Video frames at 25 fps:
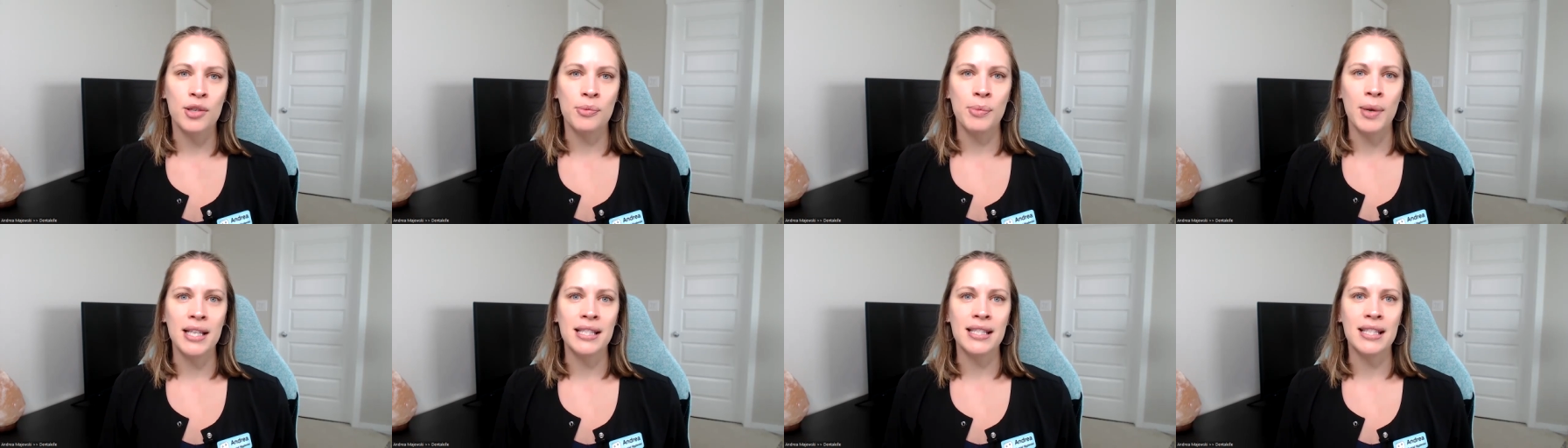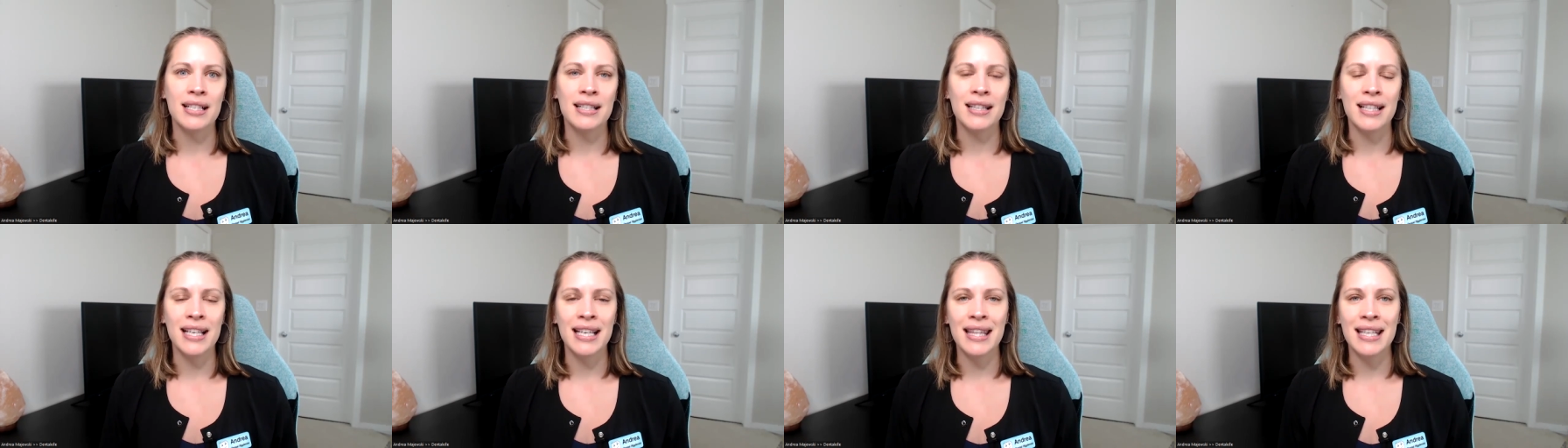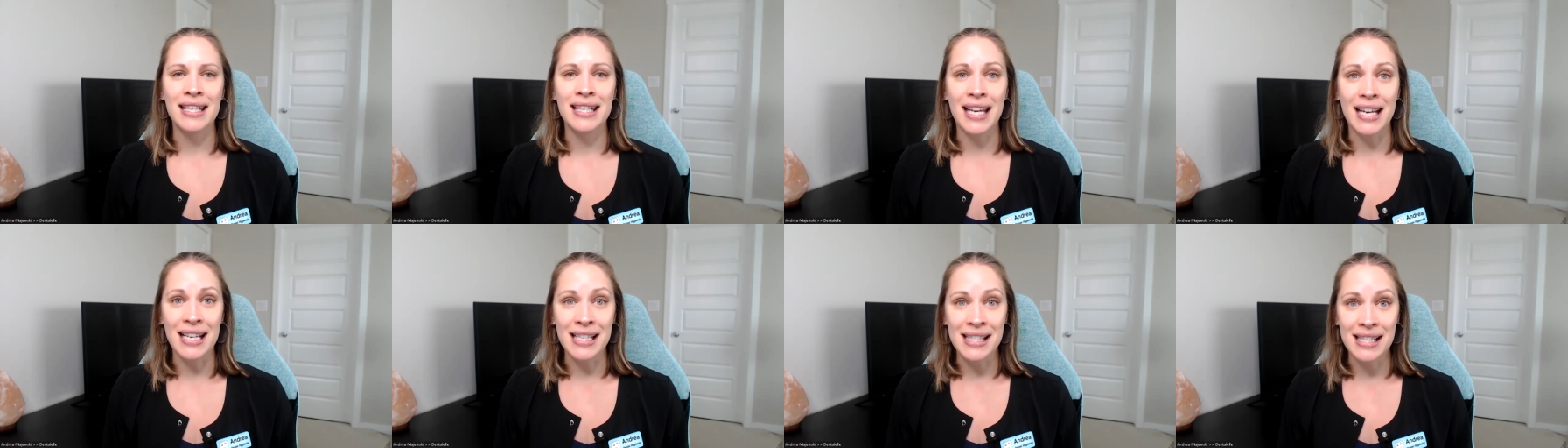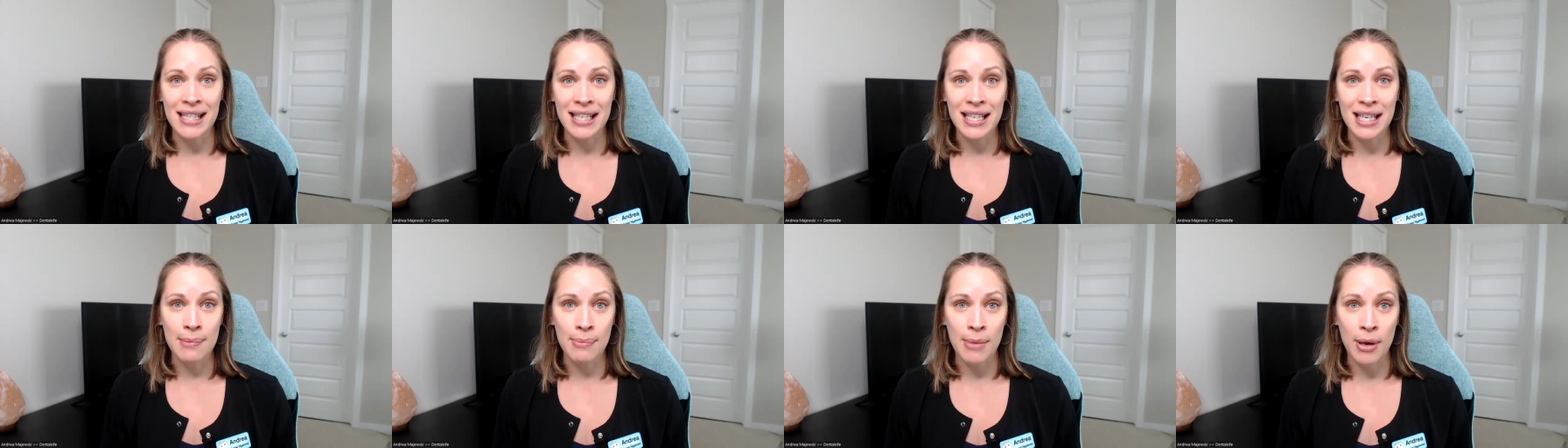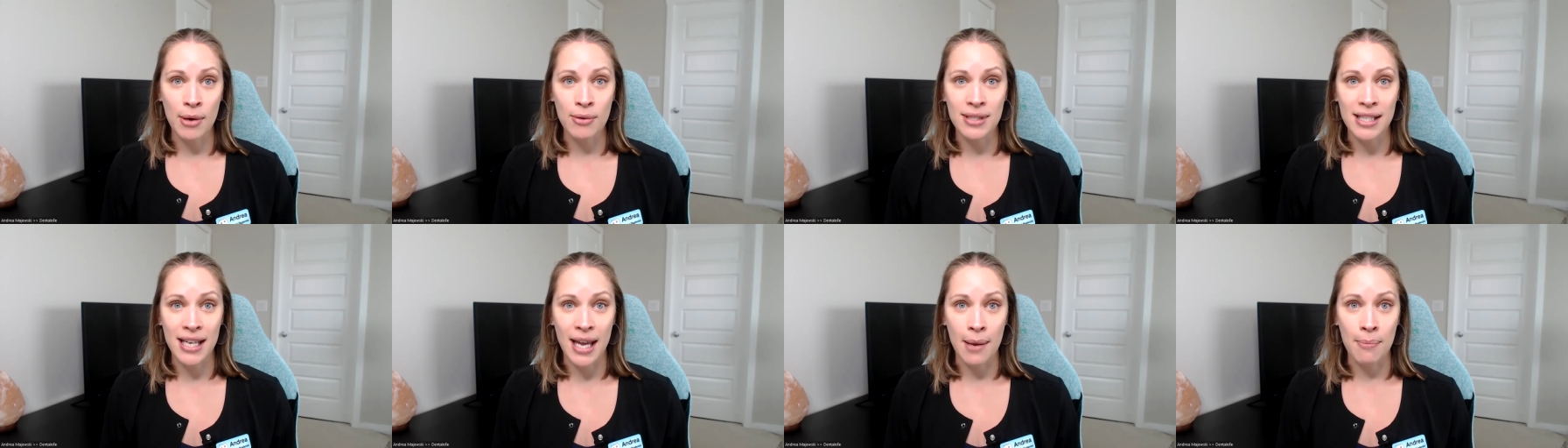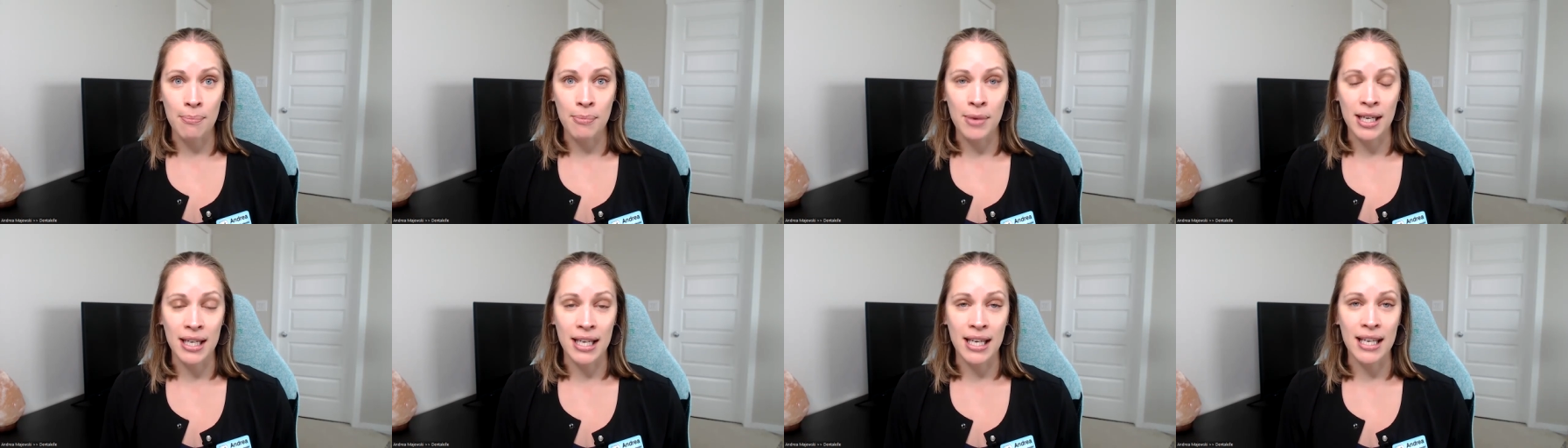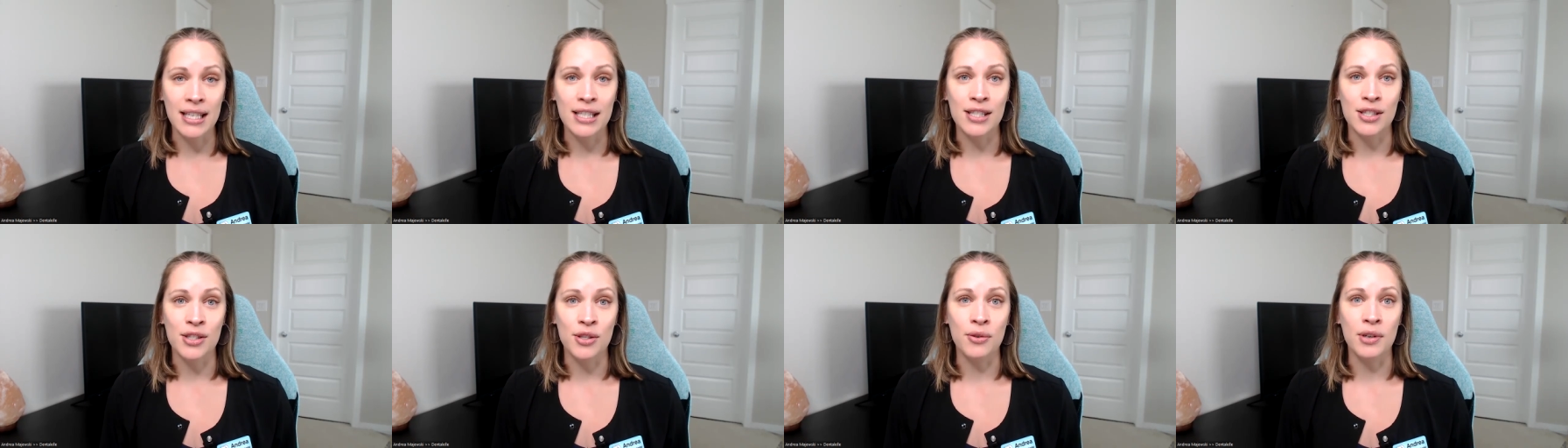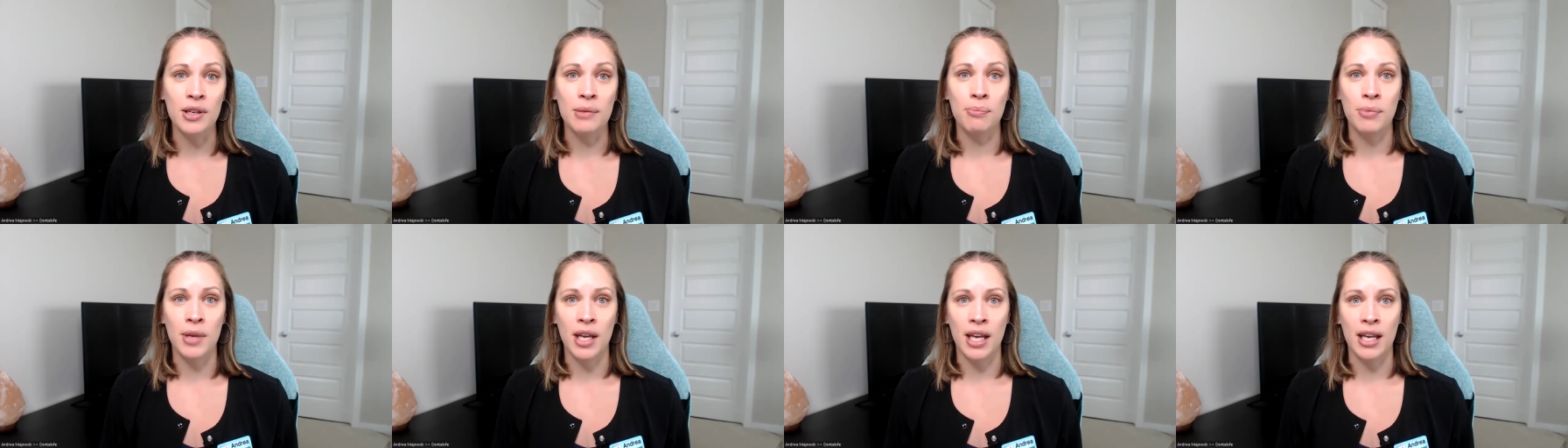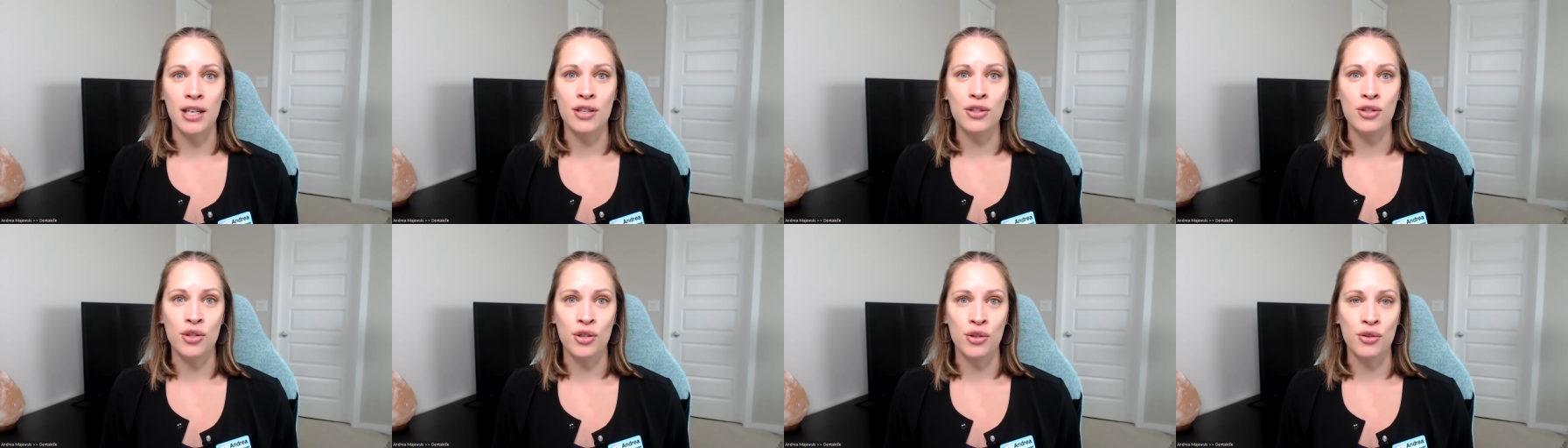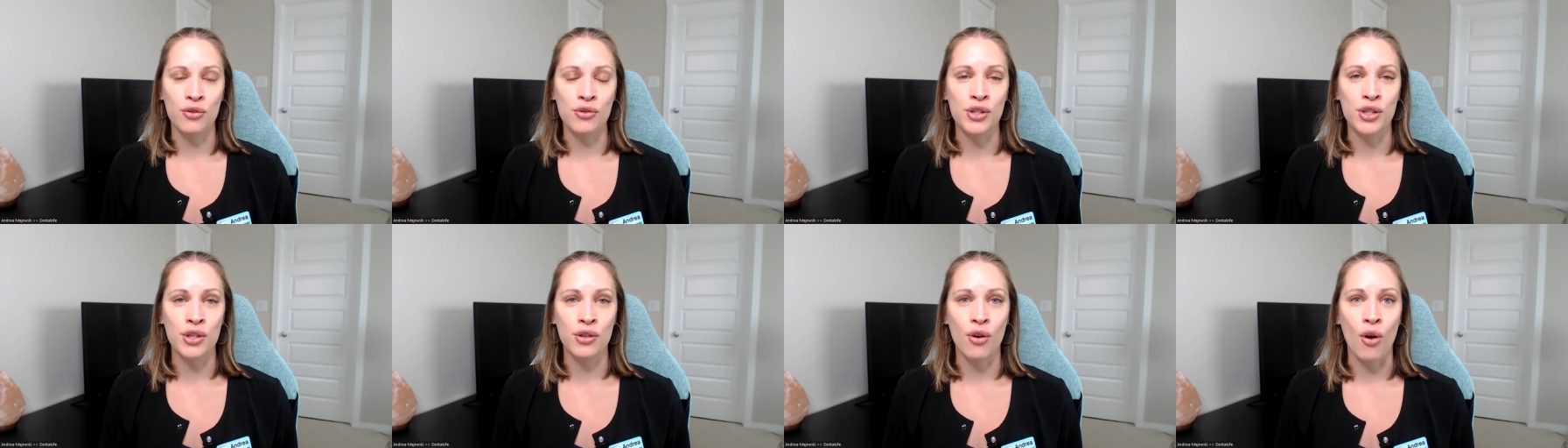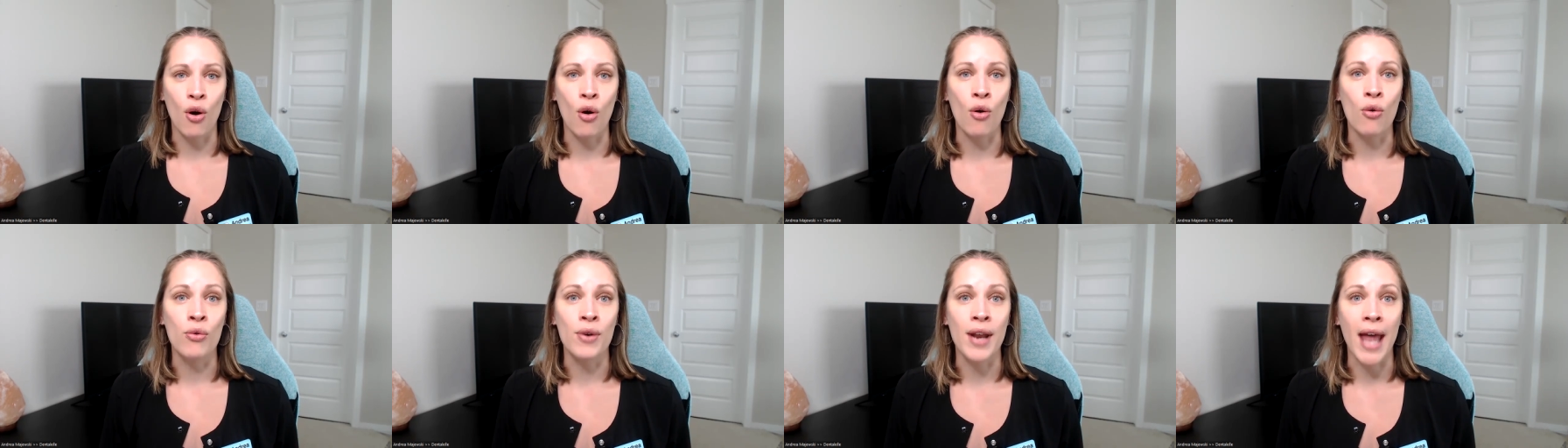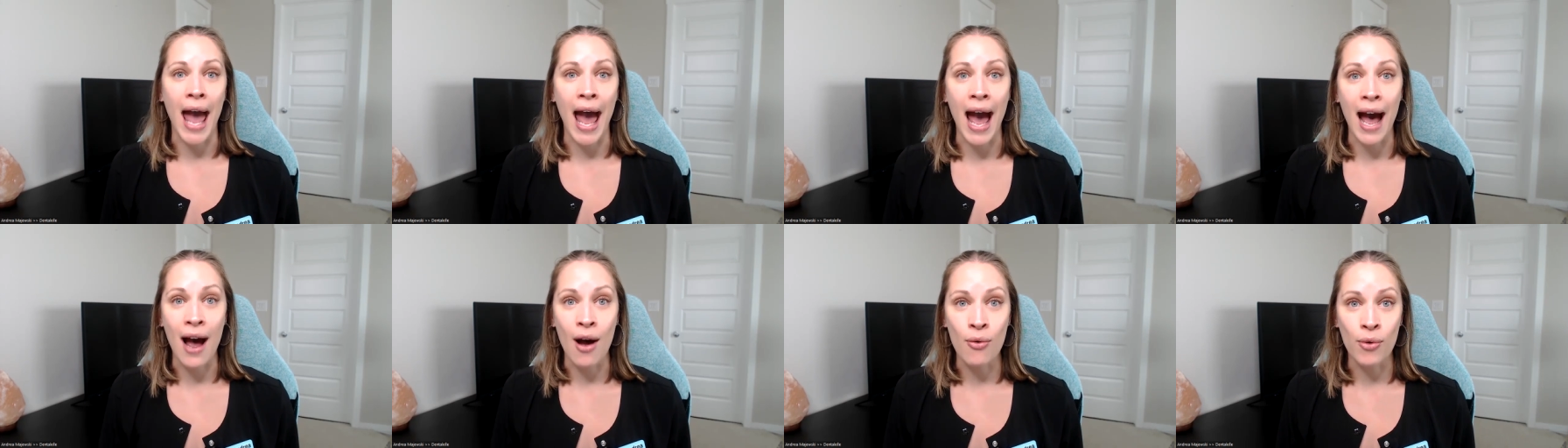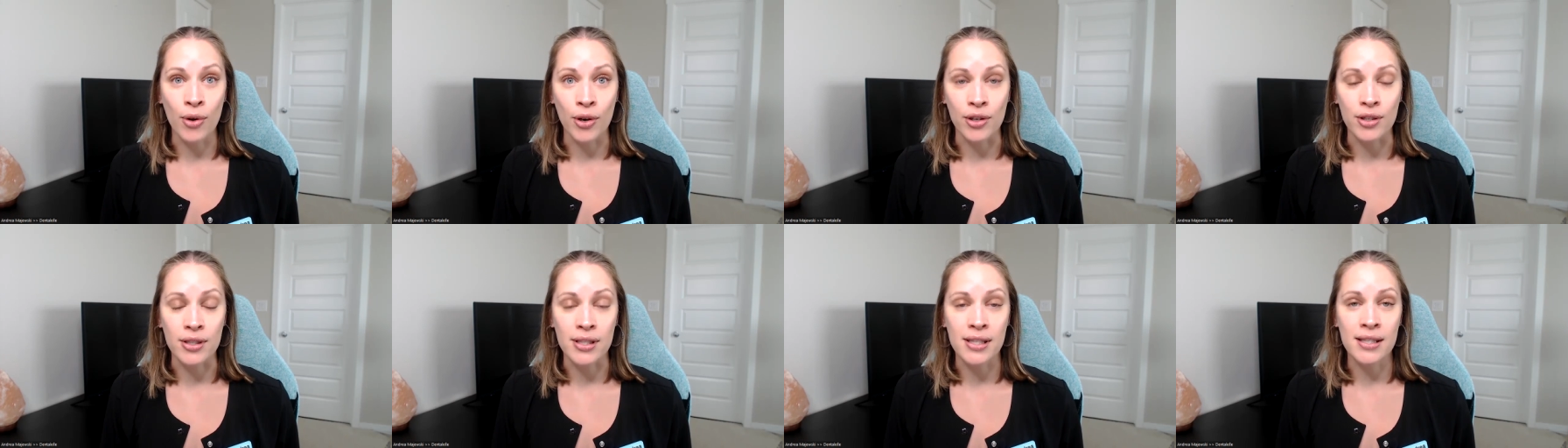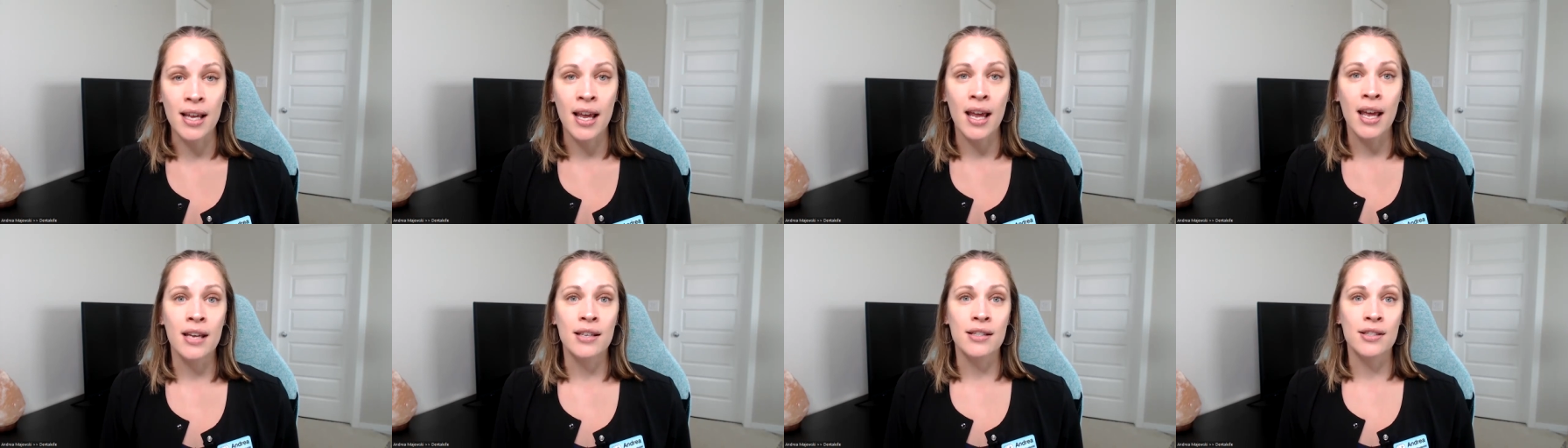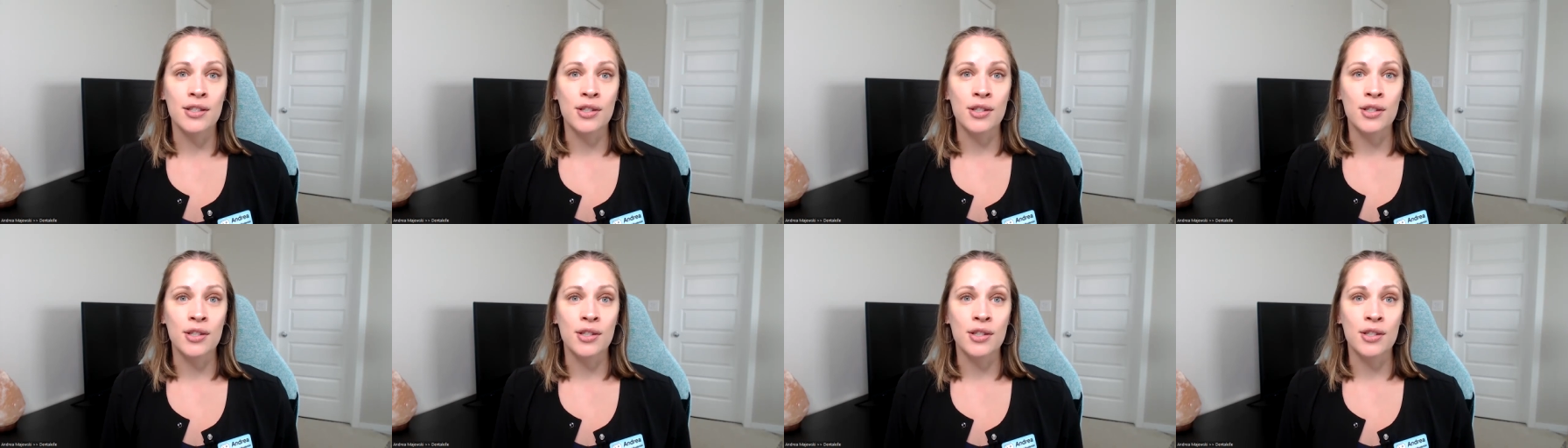So basically, the nice thing about temping is you can pick and choose your own hours.